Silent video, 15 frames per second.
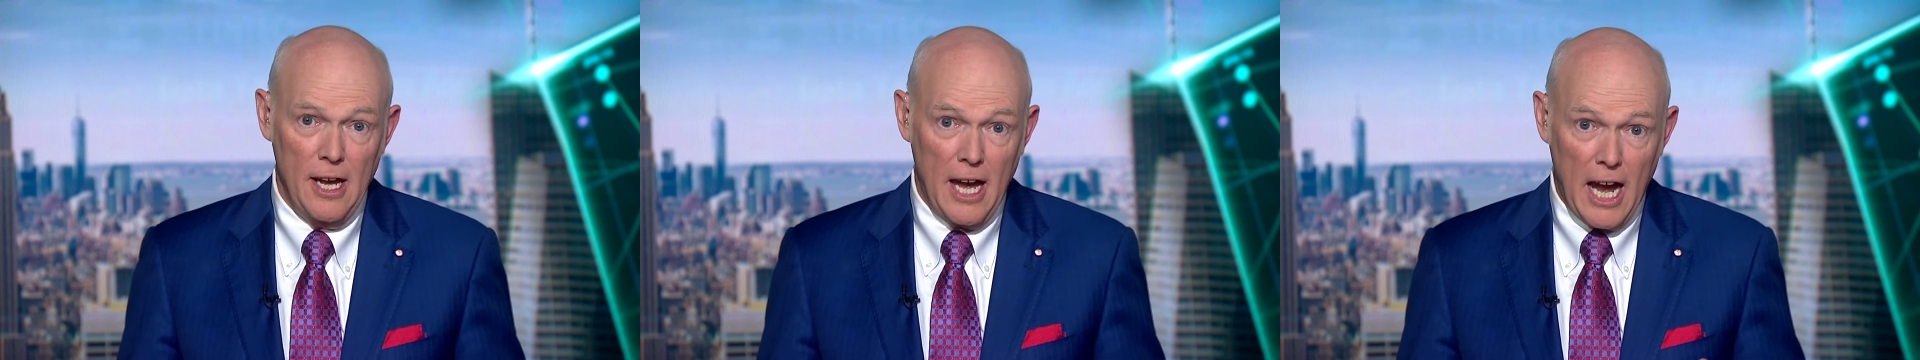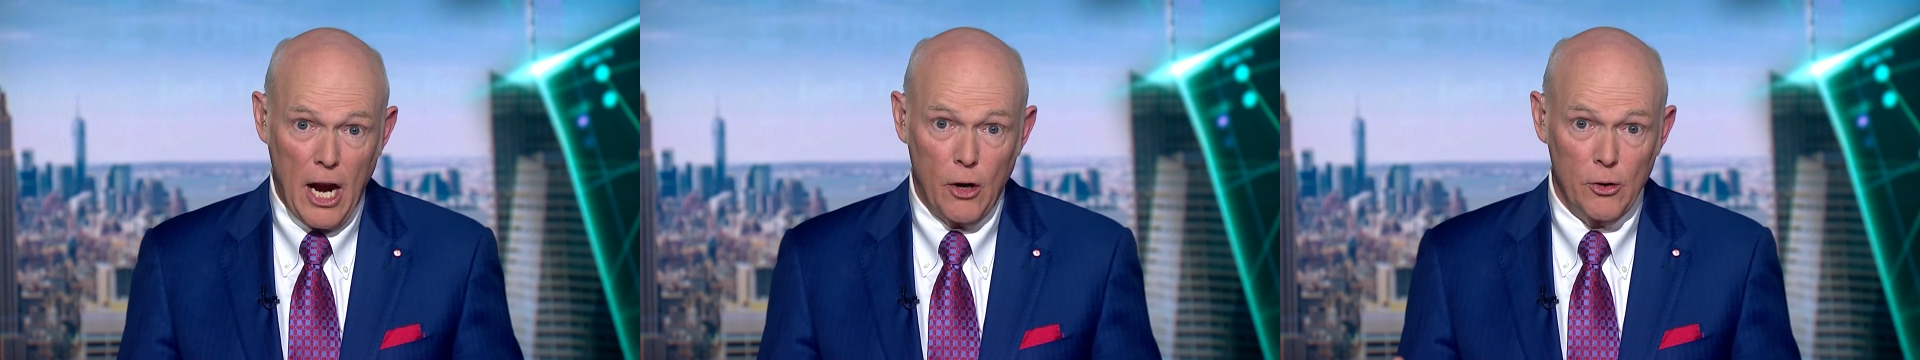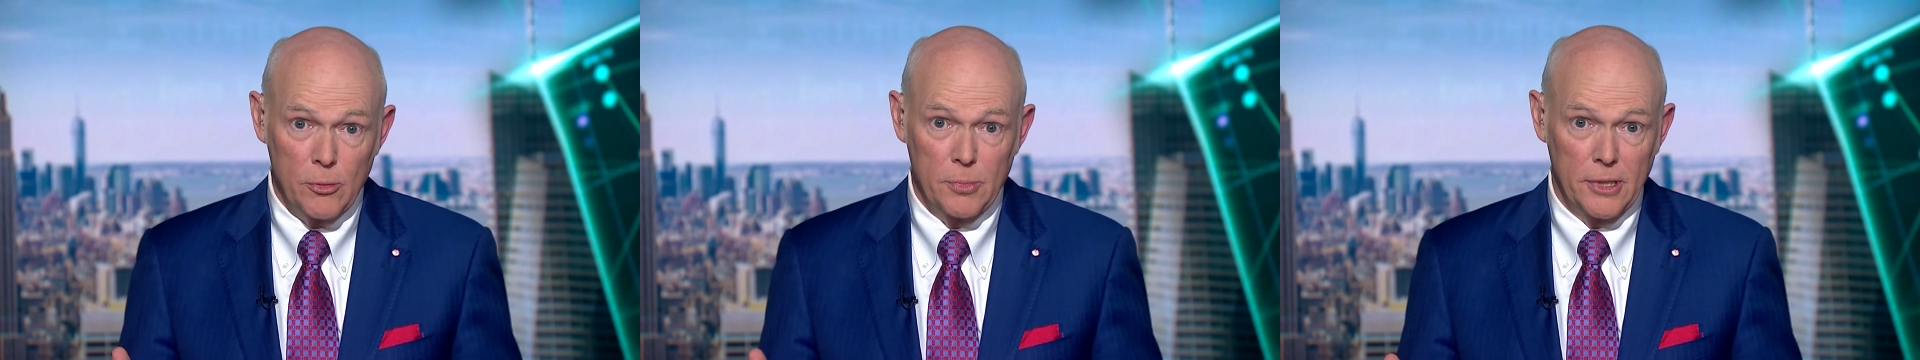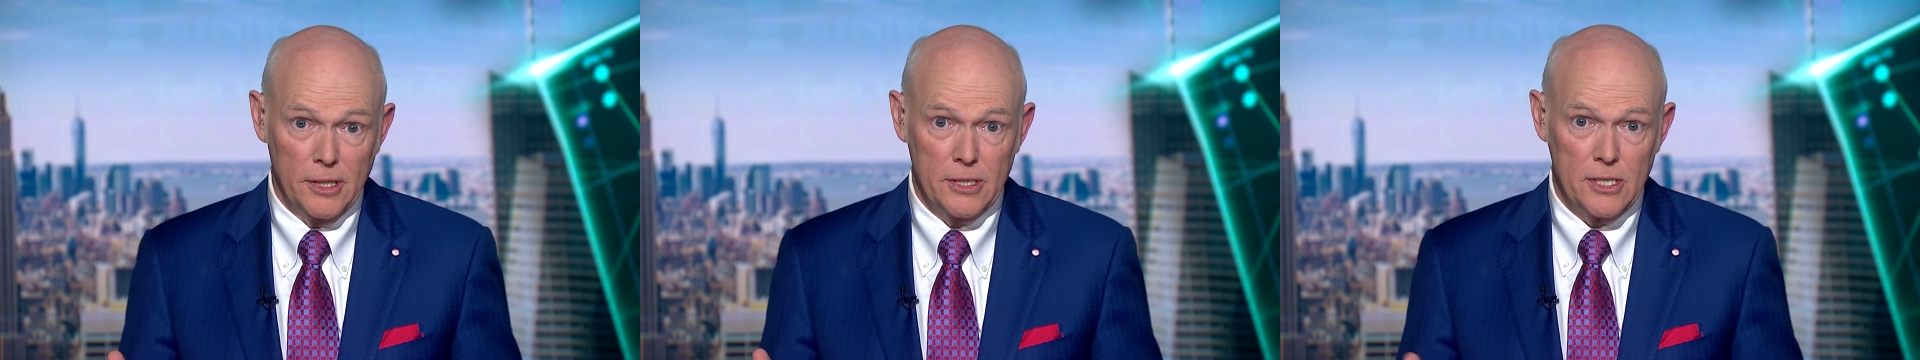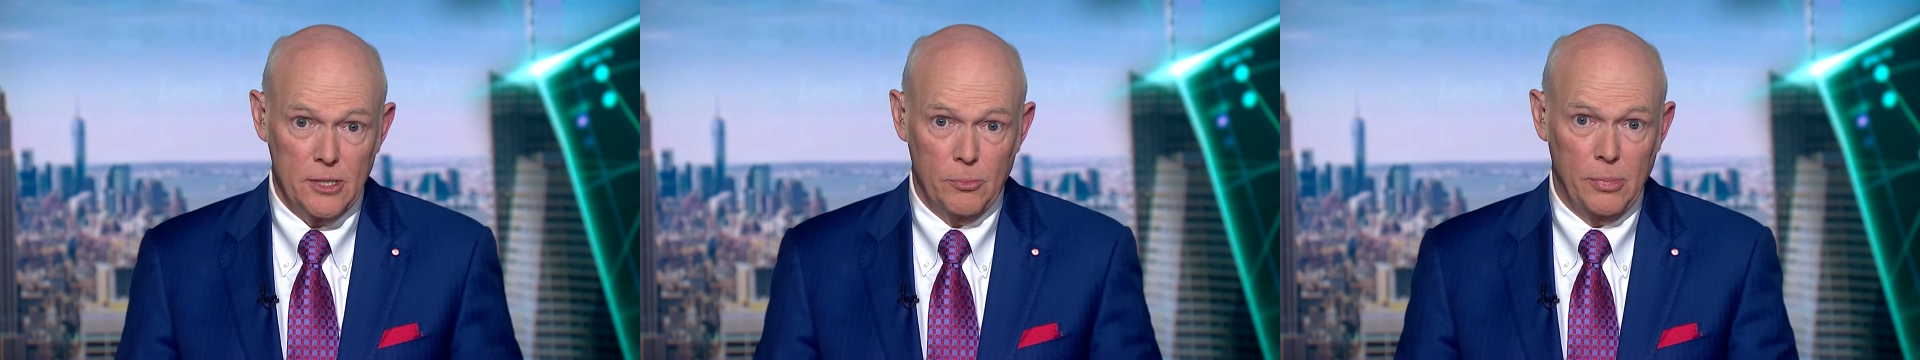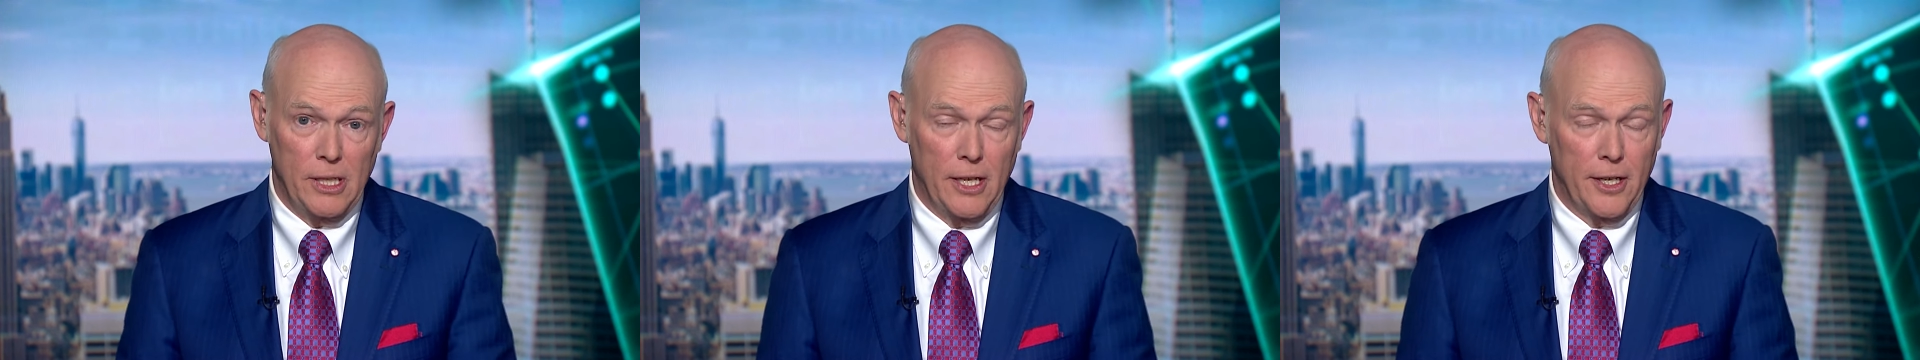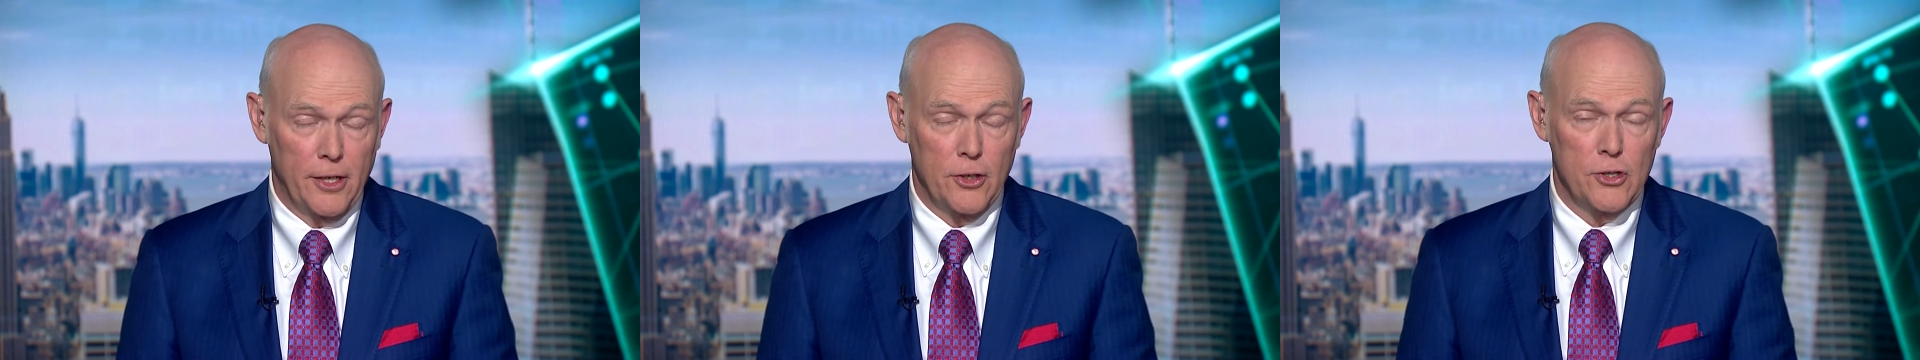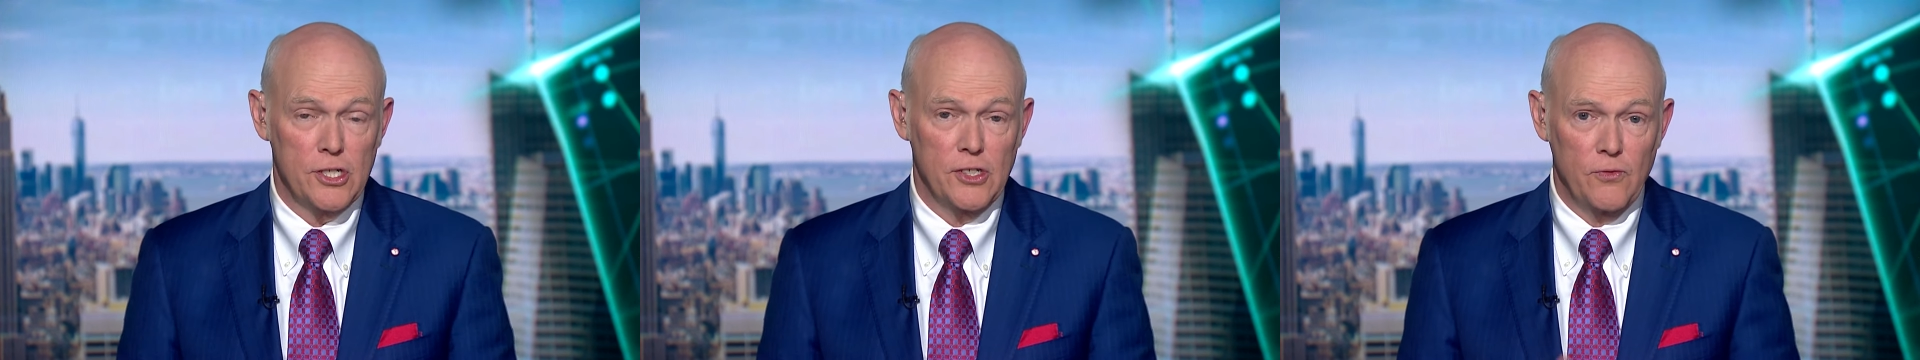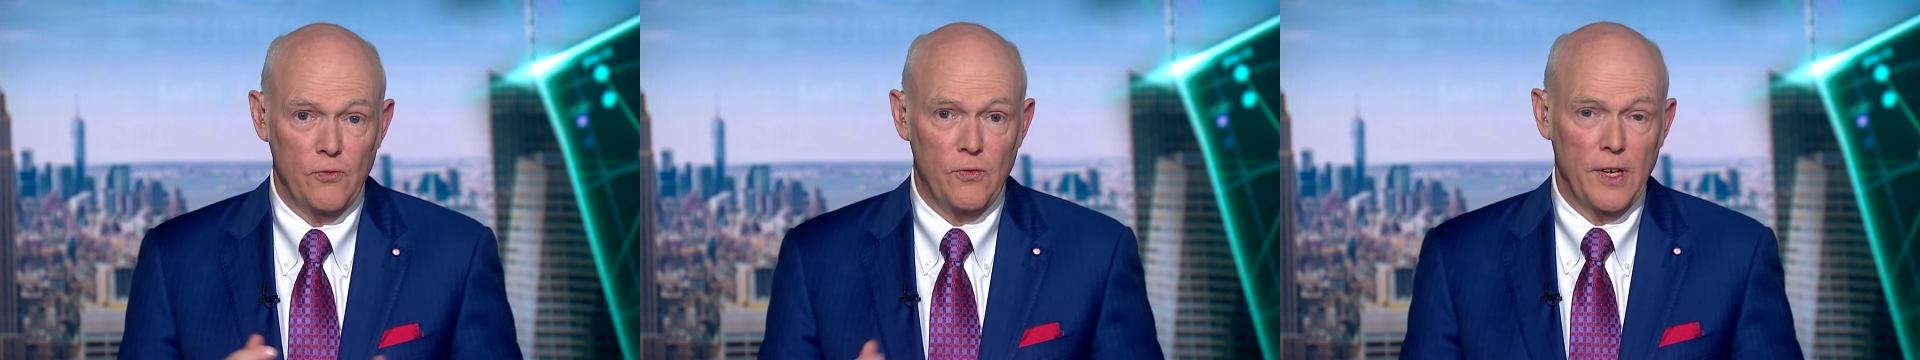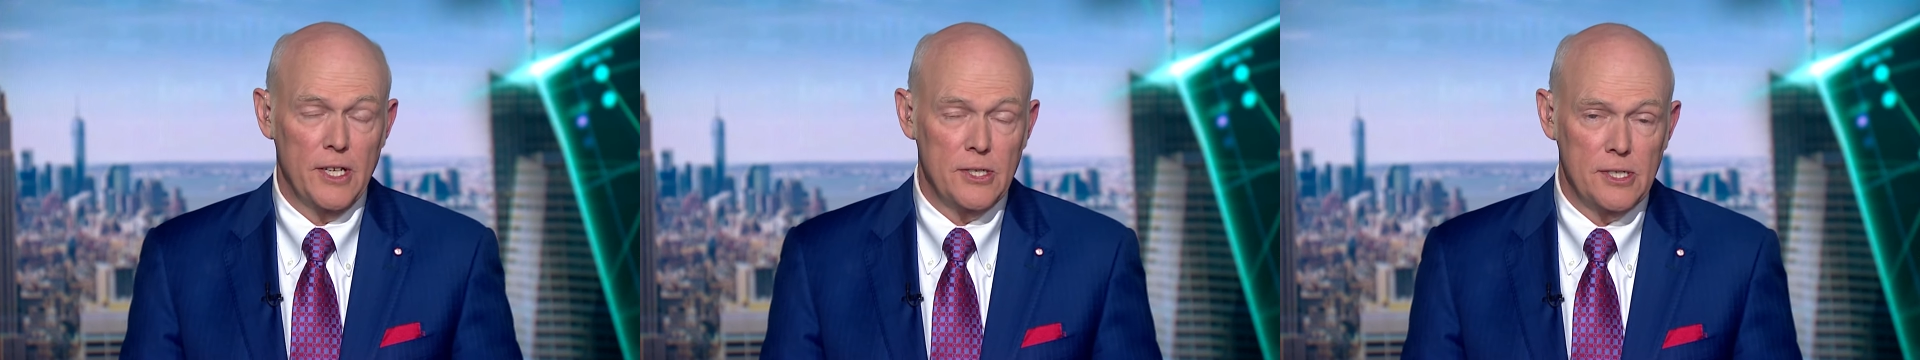our big suppliers
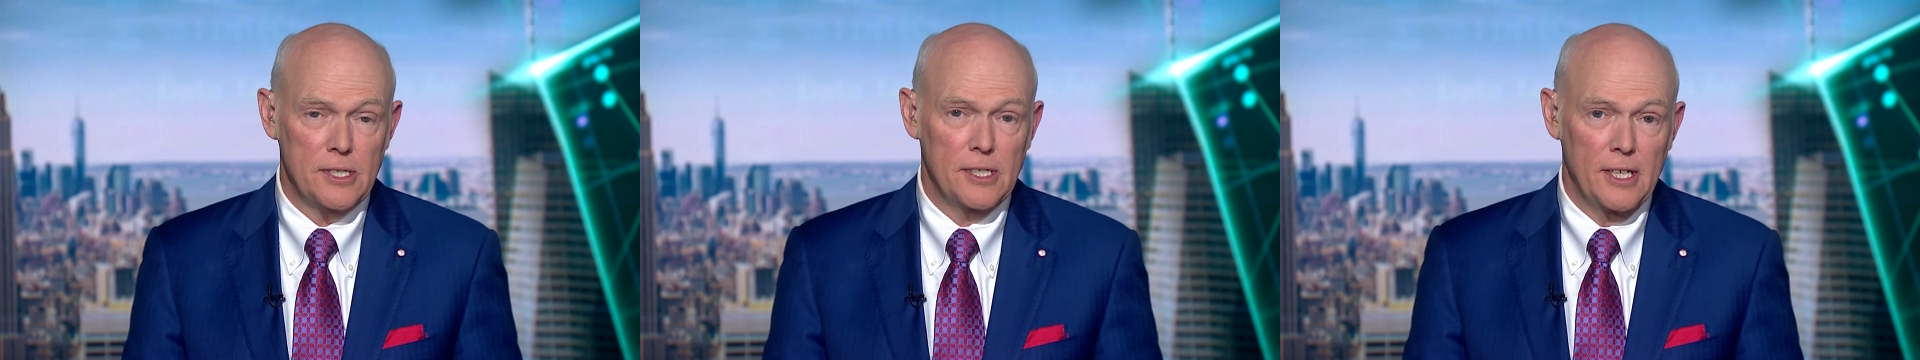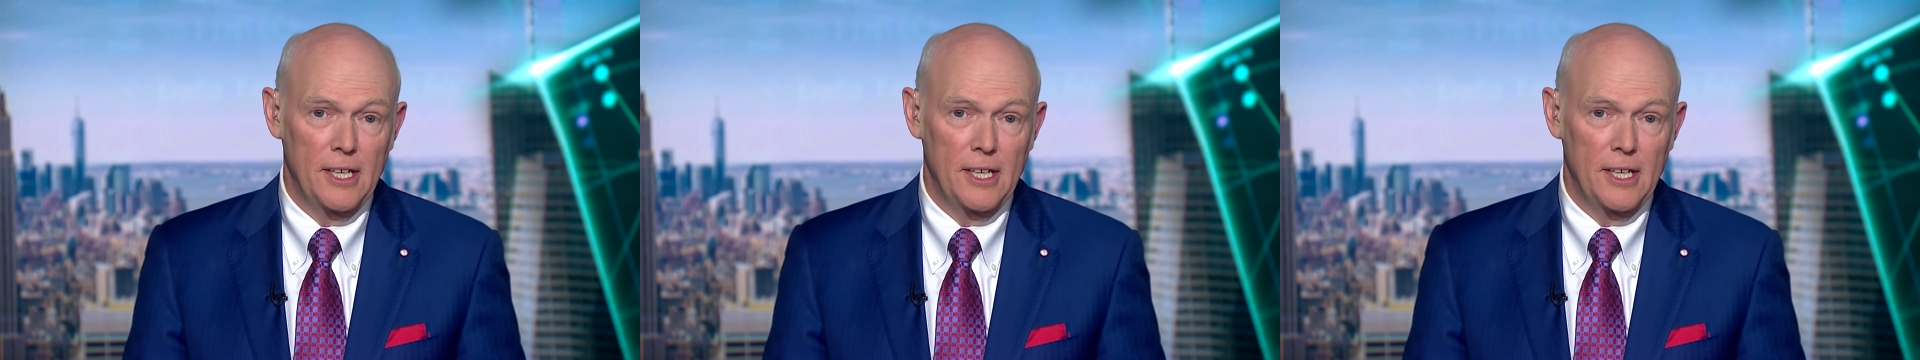invest